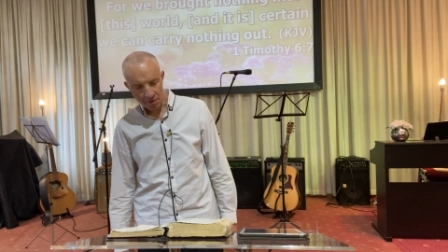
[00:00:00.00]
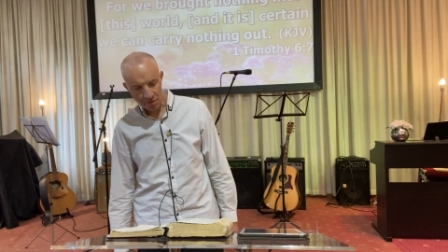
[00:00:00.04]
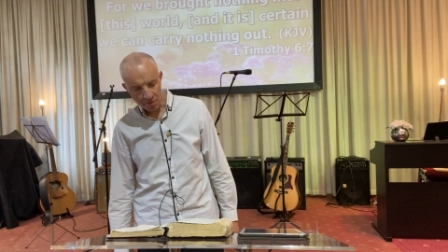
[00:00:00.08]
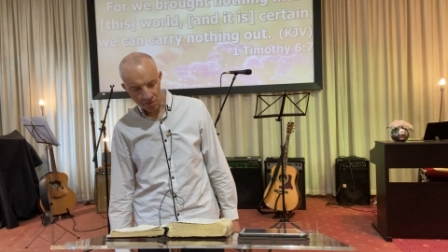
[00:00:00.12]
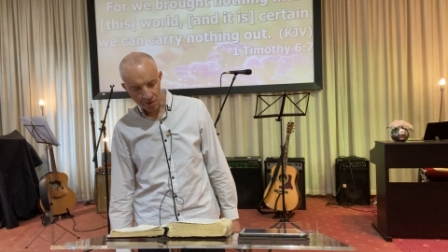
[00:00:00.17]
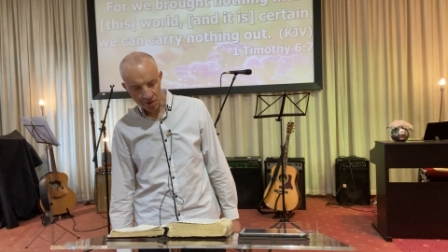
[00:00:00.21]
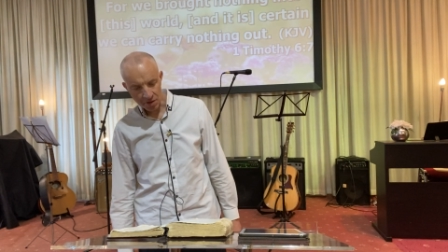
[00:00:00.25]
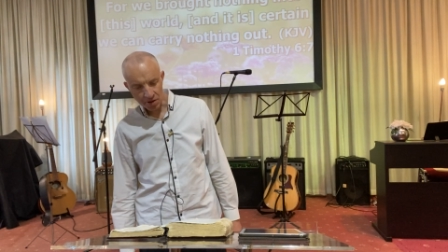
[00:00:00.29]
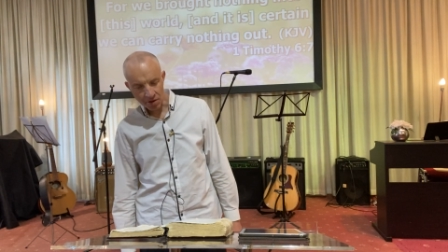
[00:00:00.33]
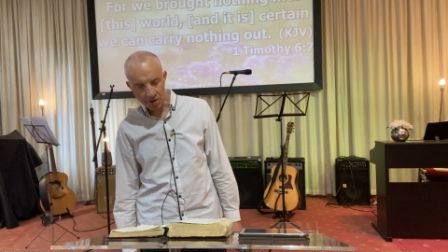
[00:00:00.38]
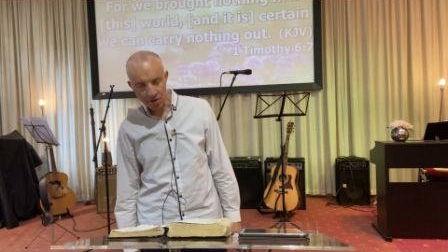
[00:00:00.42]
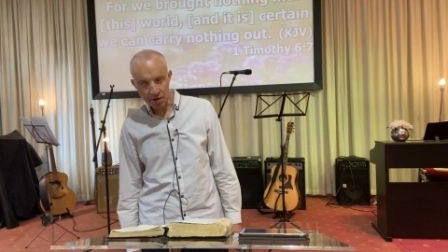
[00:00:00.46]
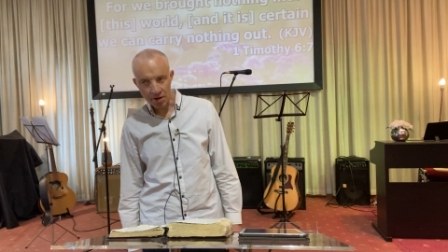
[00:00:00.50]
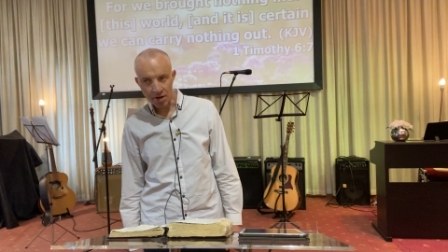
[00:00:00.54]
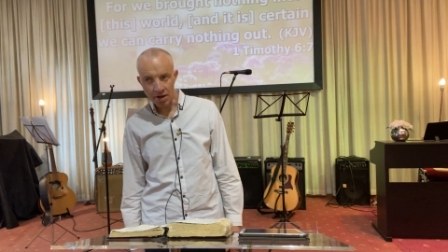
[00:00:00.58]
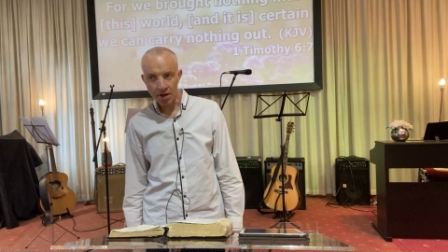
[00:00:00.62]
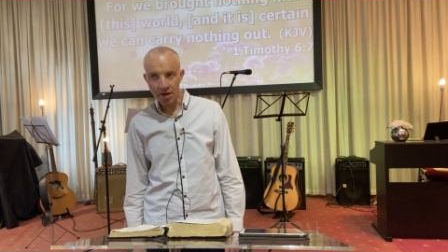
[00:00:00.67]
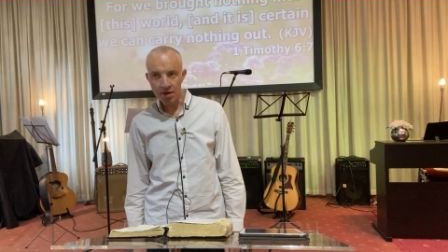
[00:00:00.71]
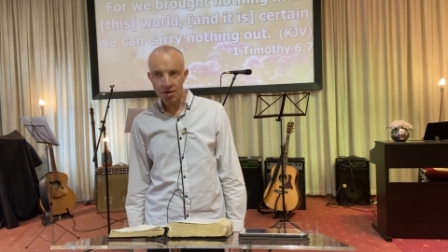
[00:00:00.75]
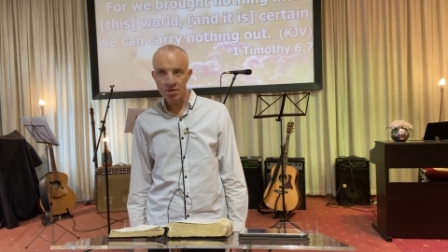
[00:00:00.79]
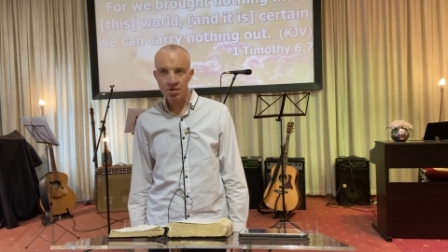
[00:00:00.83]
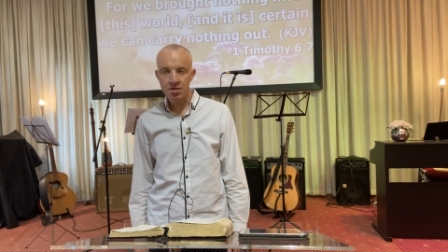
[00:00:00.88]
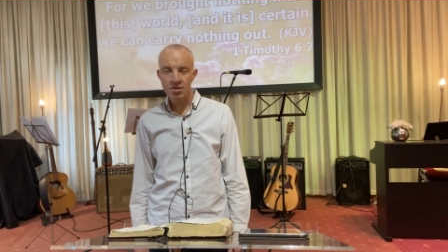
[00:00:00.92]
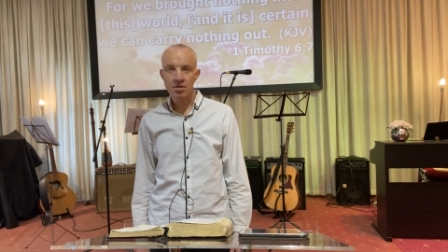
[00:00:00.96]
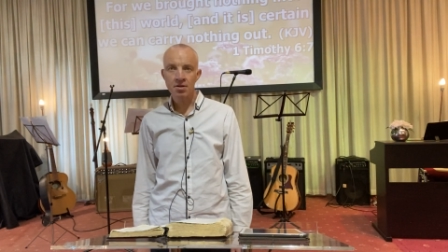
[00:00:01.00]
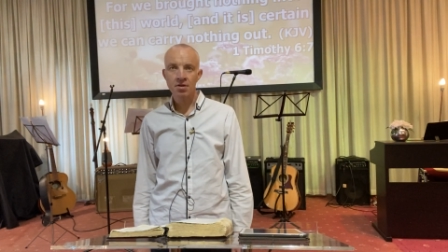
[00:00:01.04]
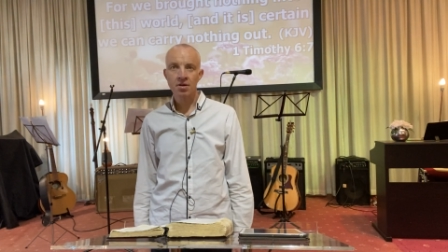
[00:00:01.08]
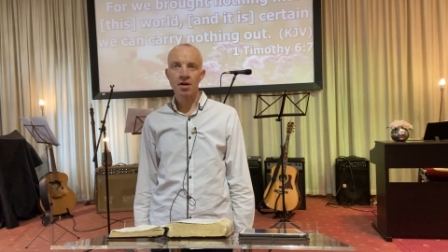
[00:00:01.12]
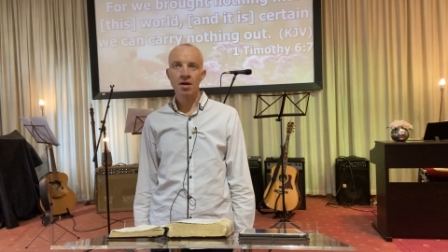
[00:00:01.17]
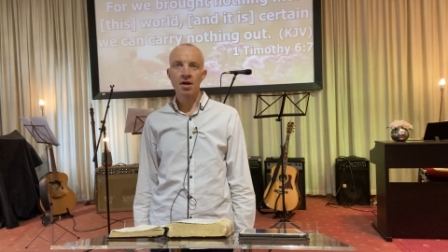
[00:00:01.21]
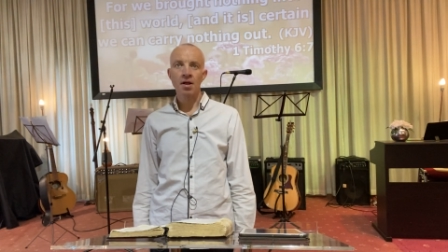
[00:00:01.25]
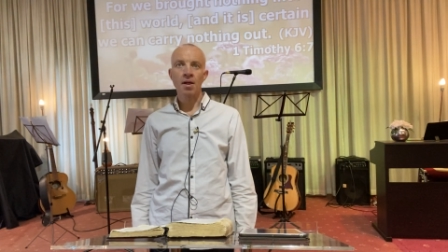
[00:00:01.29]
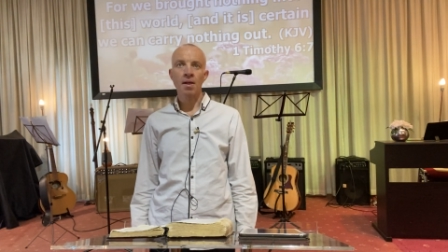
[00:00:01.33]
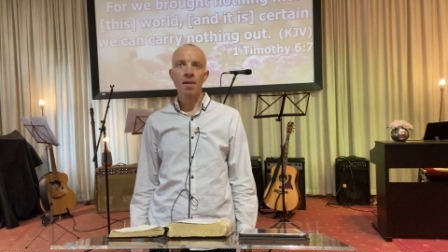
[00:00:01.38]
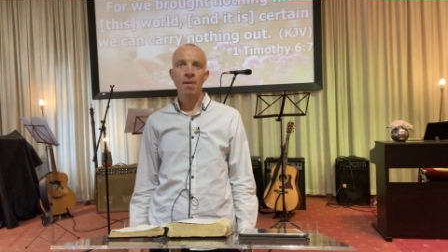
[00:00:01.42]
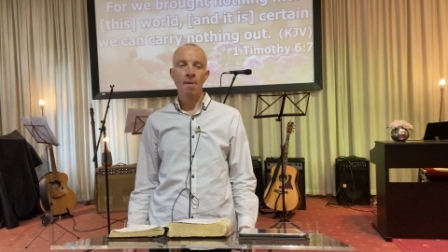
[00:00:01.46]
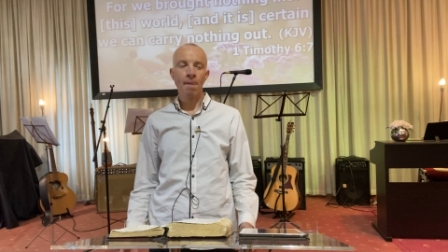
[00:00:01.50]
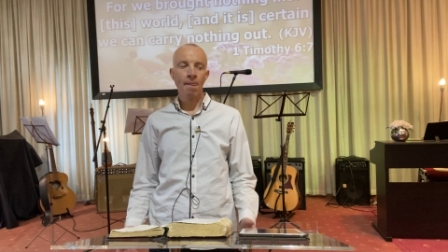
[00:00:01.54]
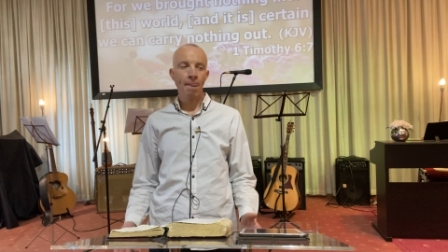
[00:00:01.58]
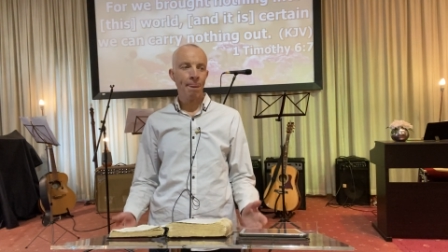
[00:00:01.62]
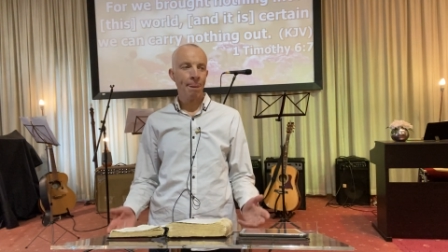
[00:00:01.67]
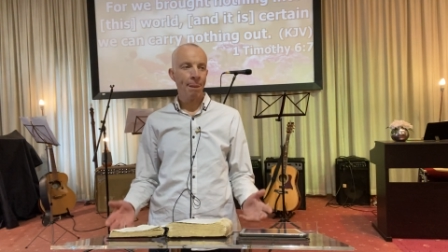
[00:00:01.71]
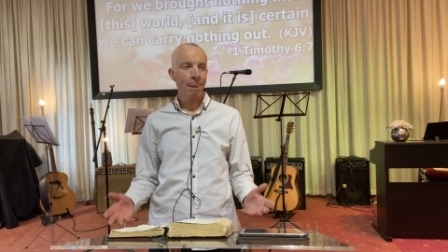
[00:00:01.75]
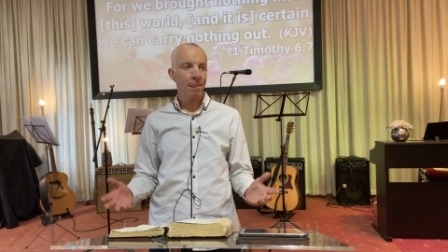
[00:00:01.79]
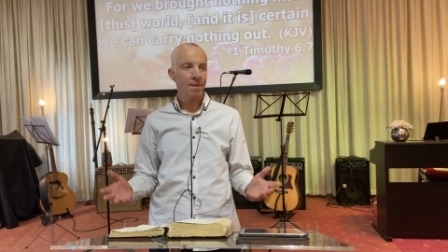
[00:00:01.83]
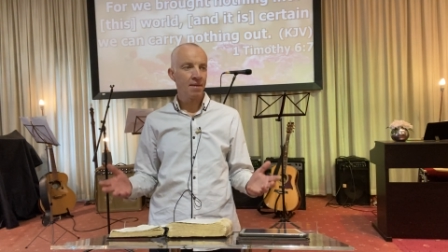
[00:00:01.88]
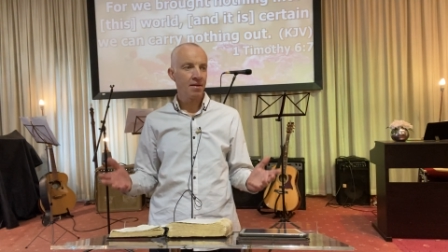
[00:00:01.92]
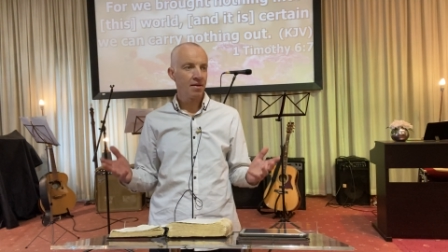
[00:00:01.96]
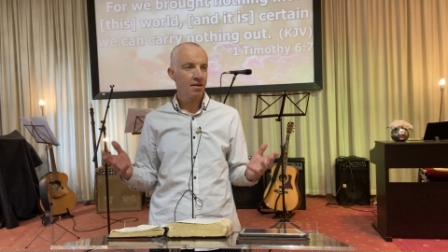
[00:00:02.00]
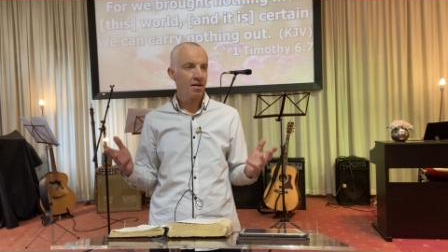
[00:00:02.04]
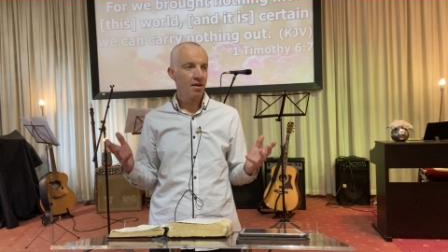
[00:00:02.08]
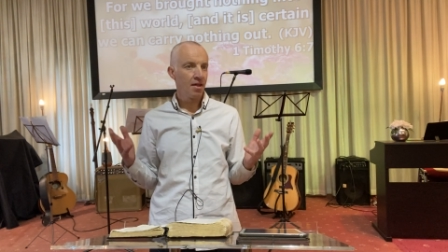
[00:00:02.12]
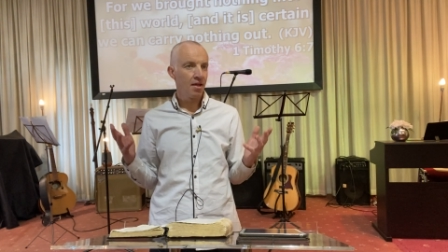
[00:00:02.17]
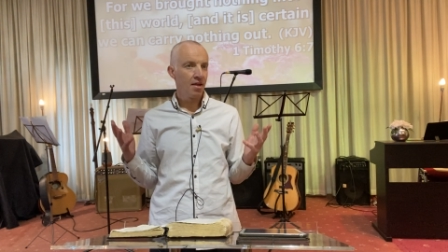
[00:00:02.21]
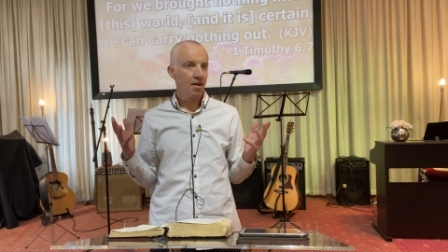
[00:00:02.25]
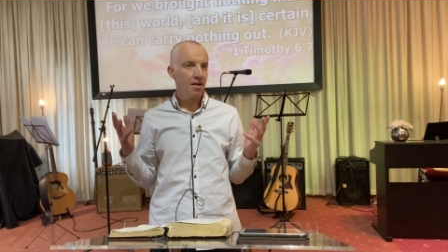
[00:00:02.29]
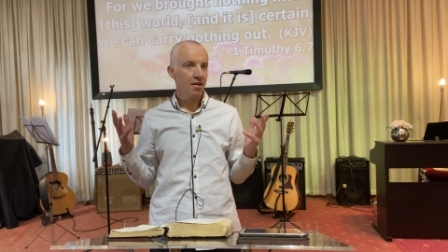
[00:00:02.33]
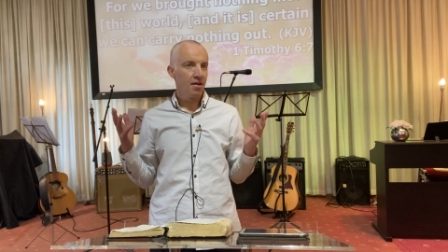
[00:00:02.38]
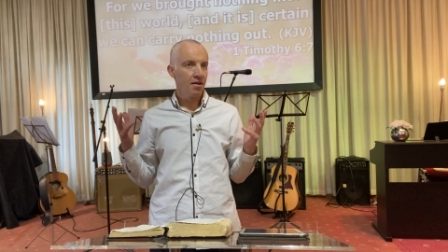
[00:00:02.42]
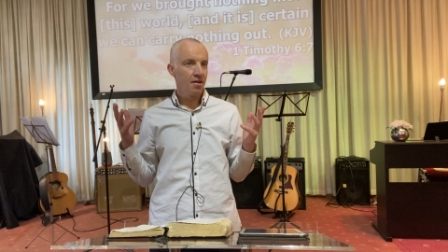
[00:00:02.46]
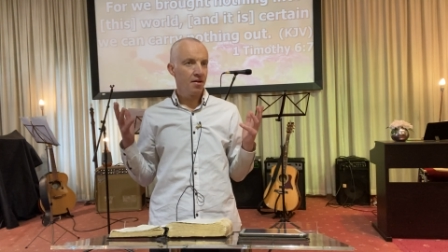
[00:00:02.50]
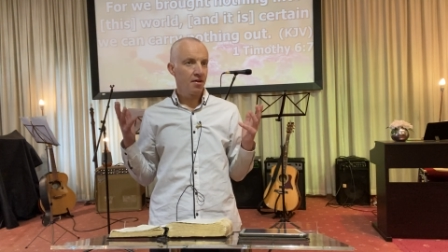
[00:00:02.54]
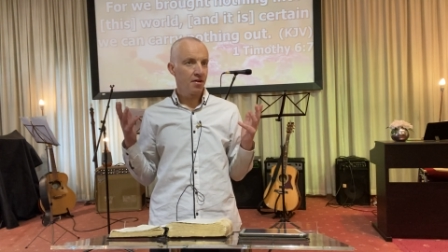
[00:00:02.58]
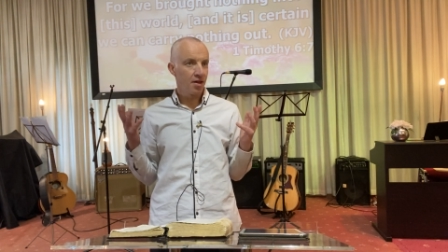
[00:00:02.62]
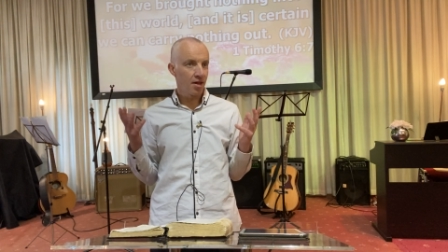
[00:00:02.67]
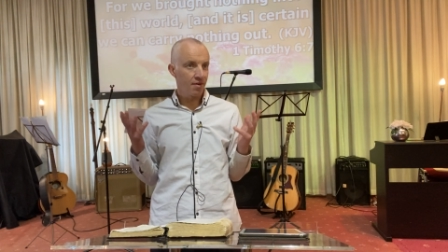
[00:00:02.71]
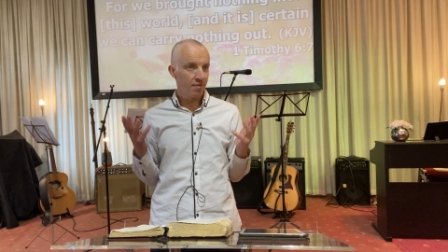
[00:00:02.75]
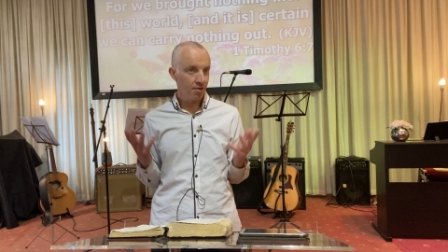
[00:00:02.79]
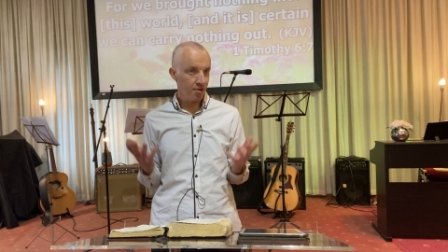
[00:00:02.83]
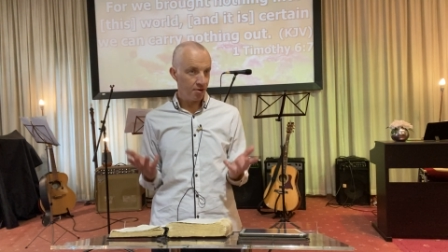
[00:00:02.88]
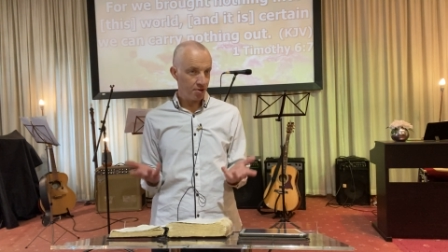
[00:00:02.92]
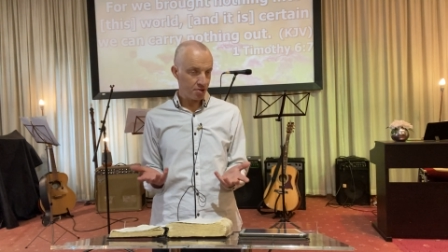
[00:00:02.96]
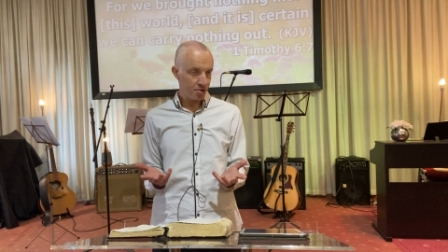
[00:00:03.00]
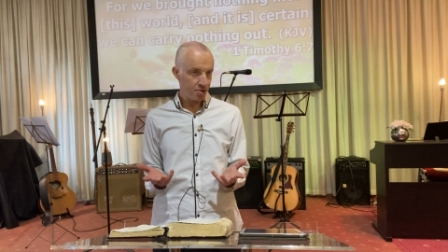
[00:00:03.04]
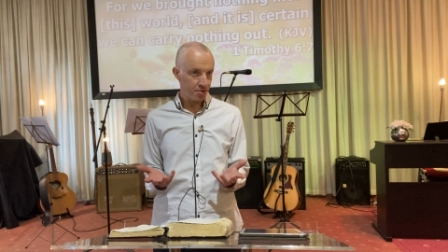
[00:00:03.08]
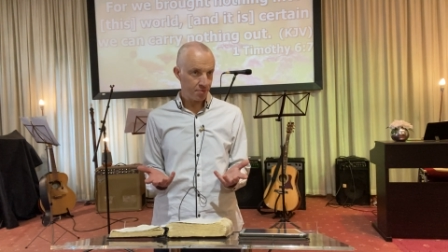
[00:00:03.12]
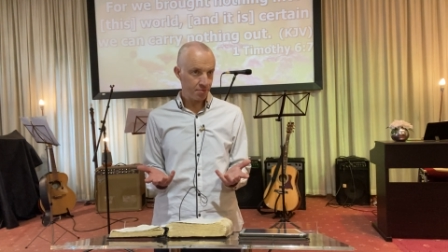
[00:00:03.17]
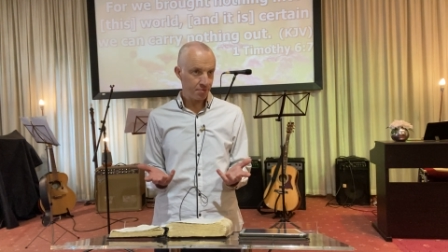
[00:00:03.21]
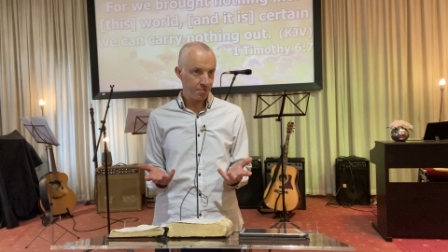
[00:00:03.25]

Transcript: what God has uh, given us.